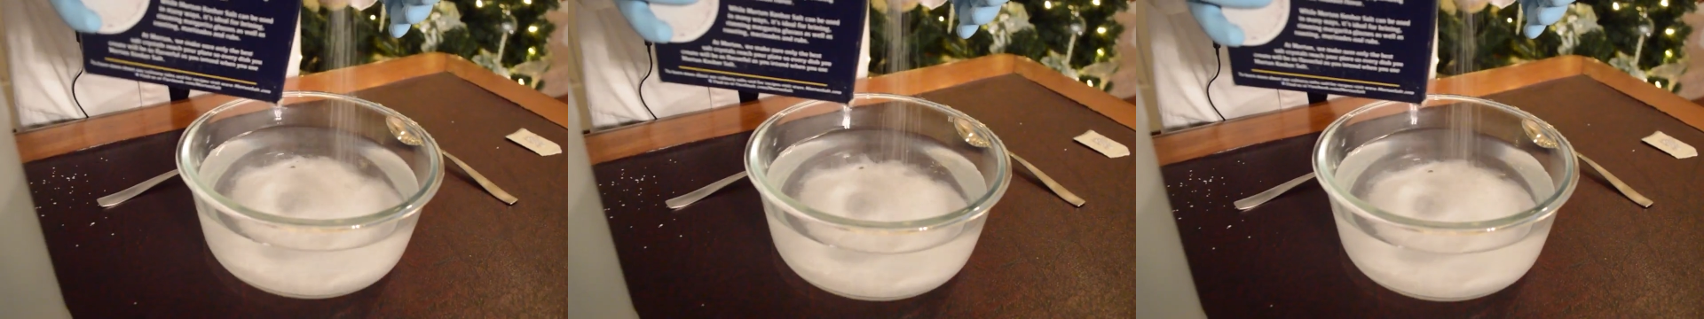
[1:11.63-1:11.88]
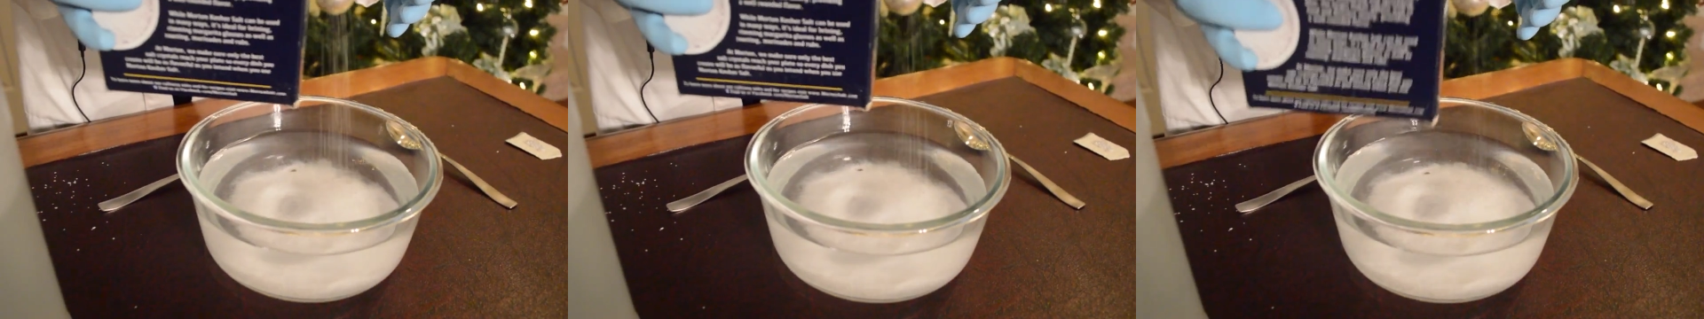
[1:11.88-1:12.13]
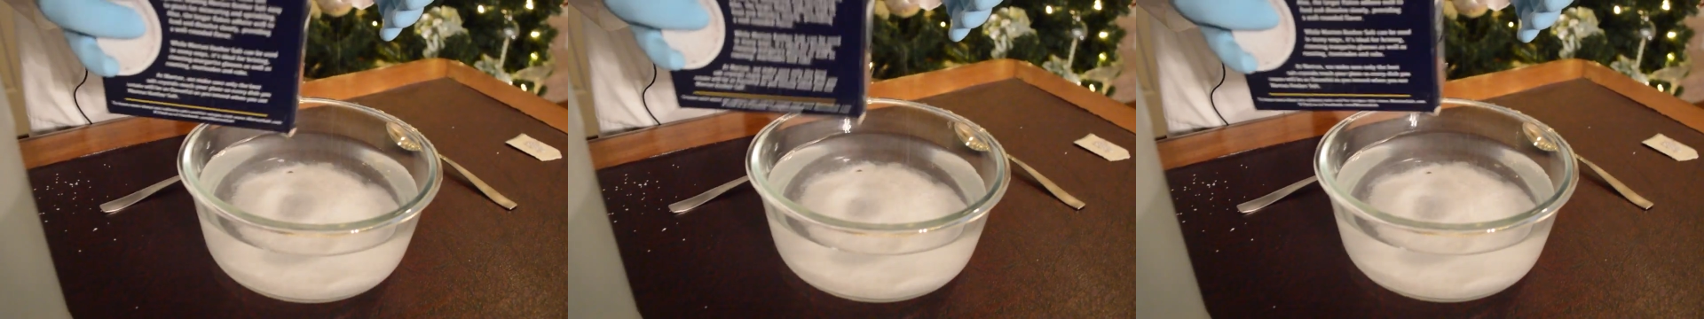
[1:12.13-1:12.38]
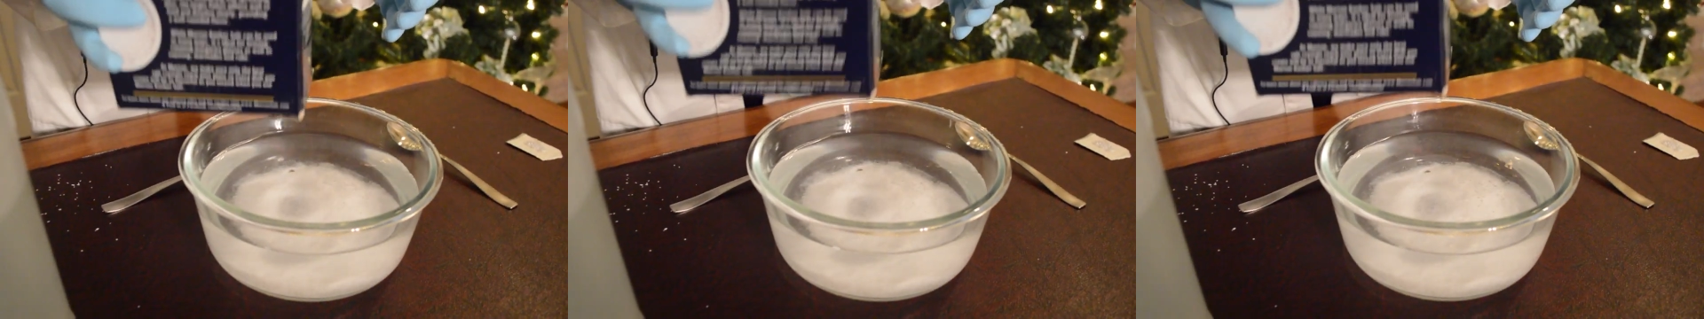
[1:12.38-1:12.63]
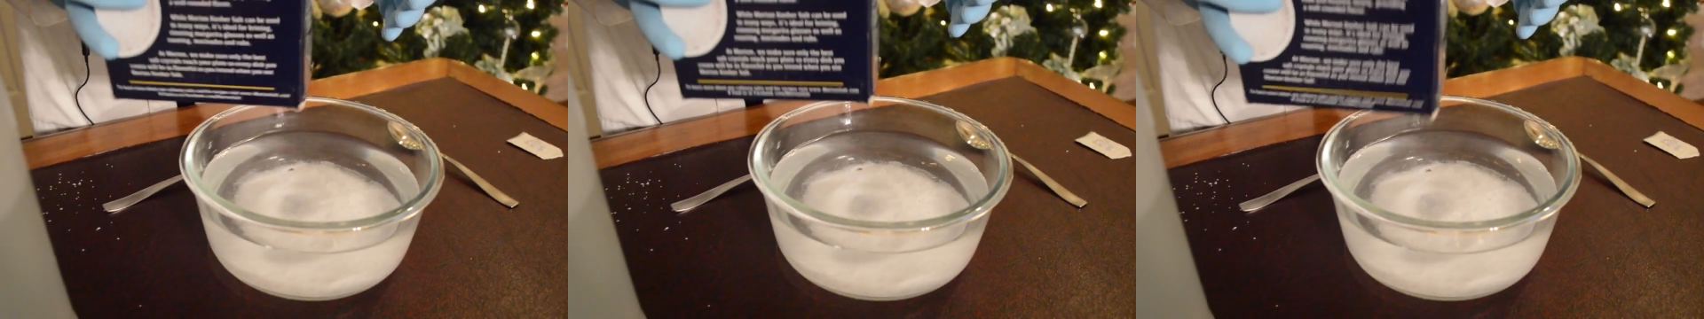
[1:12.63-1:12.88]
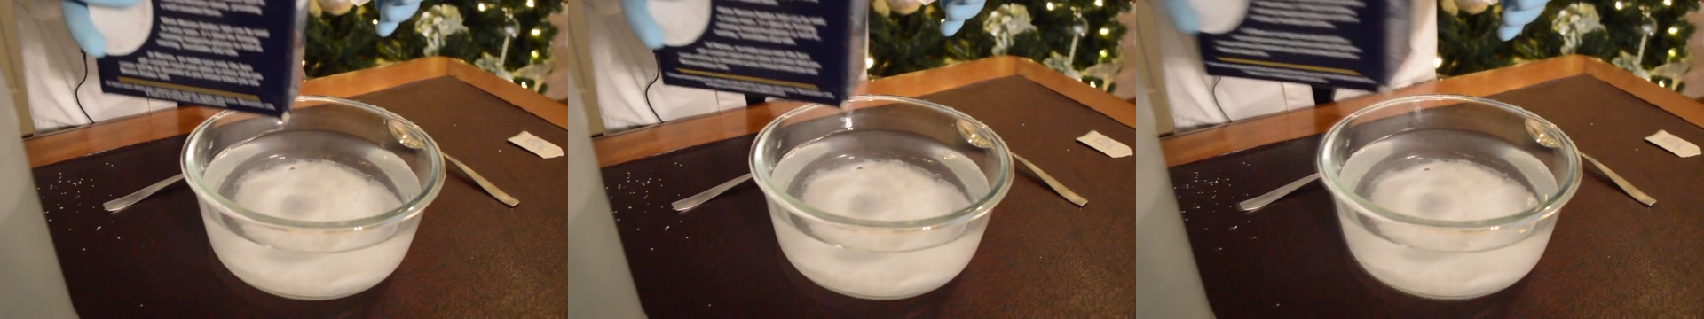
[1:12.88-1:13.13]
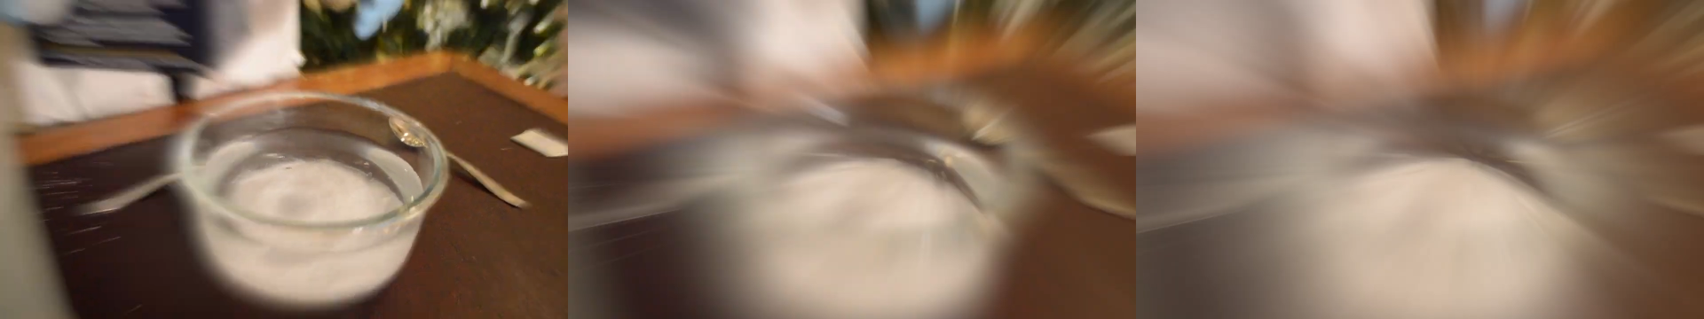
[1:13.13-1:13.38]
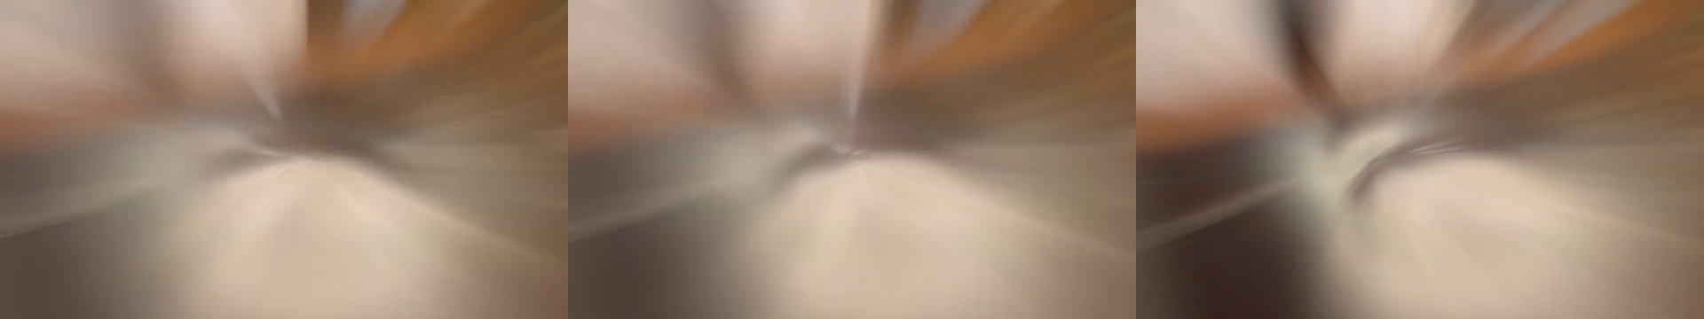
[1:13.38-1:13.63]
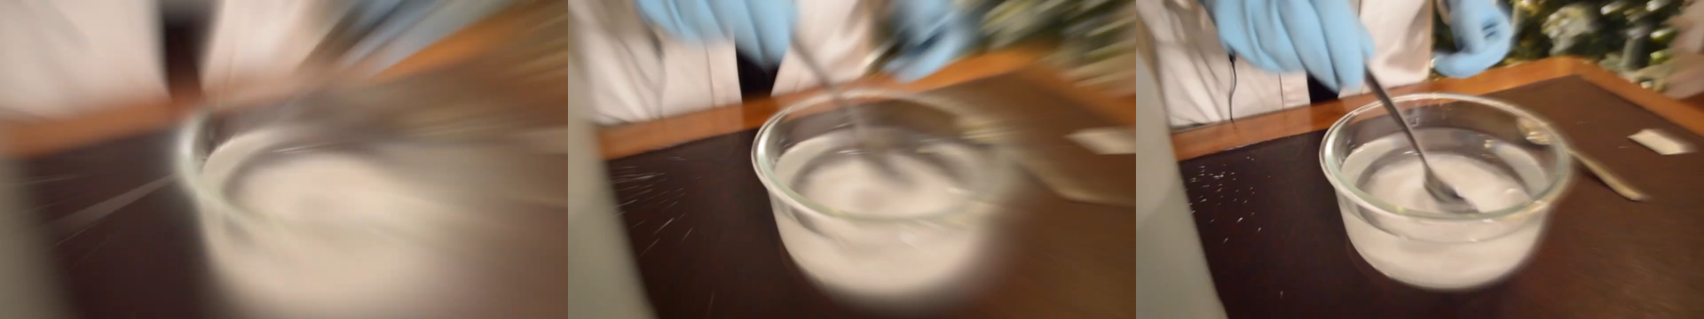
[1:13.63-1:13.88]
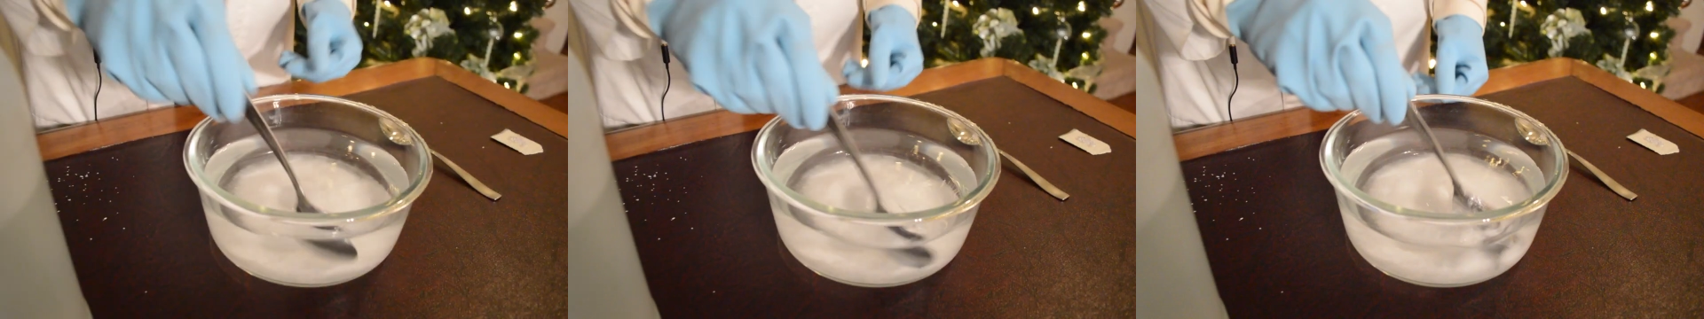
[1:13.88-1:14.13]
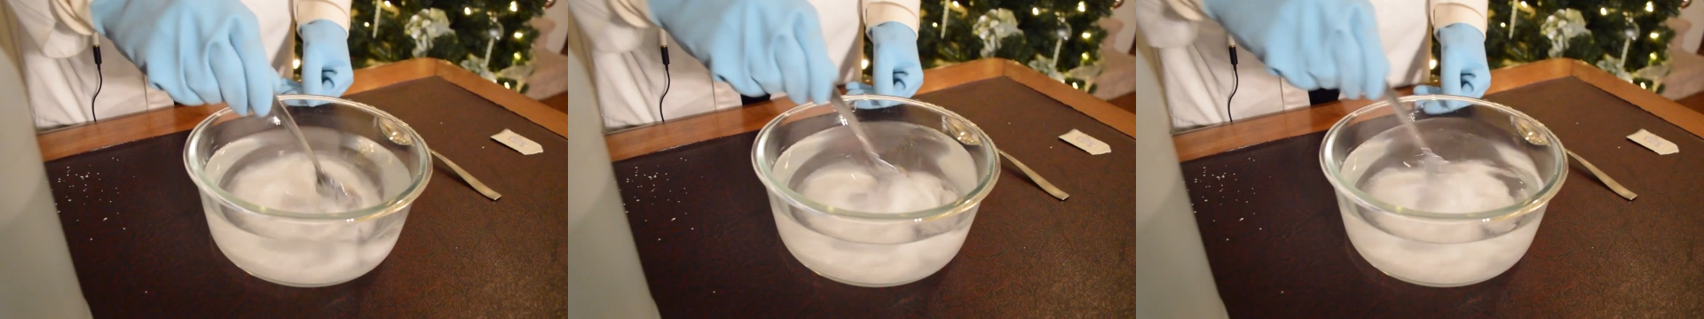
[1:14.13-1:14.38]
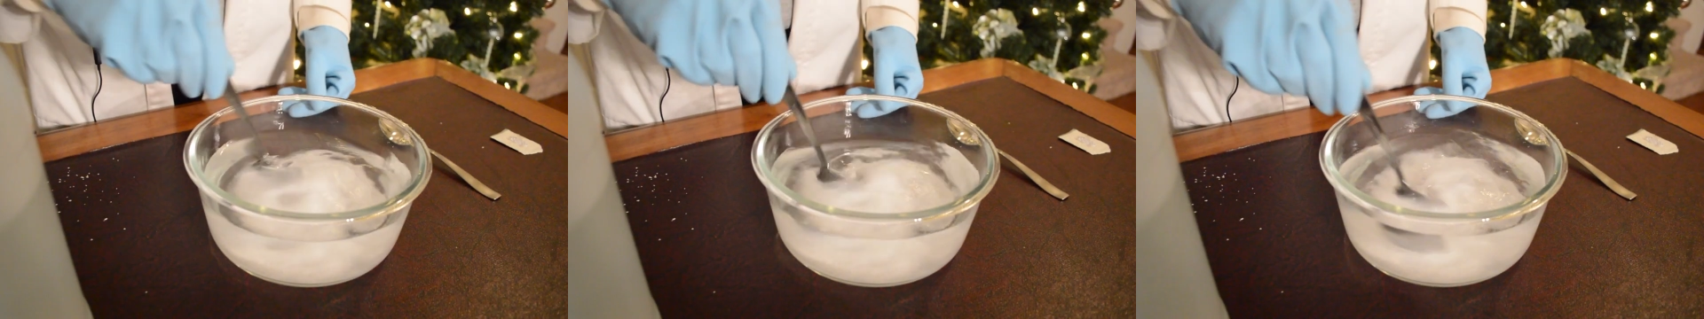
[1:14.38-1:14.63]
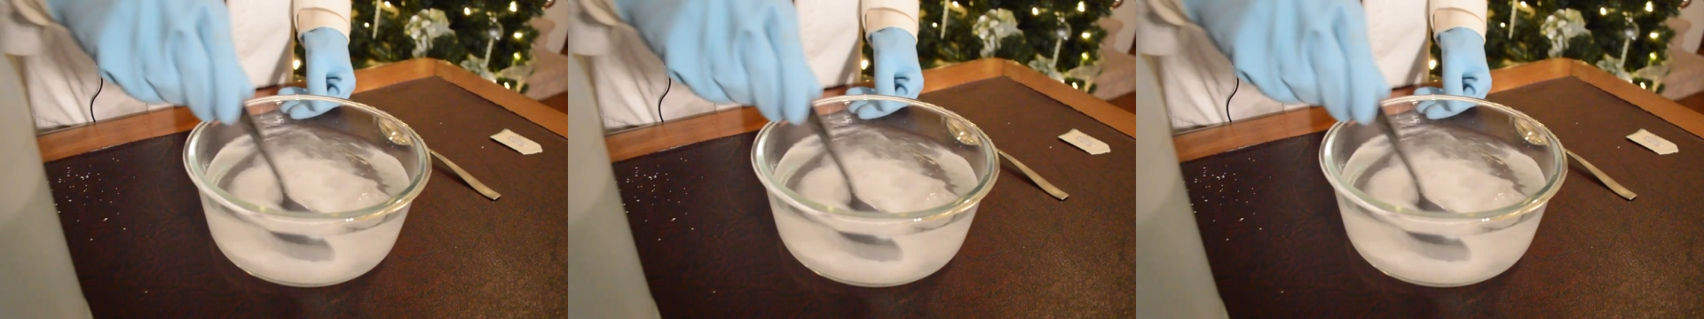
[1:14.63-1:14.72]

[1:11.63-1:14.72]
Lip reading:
(no speaker visible)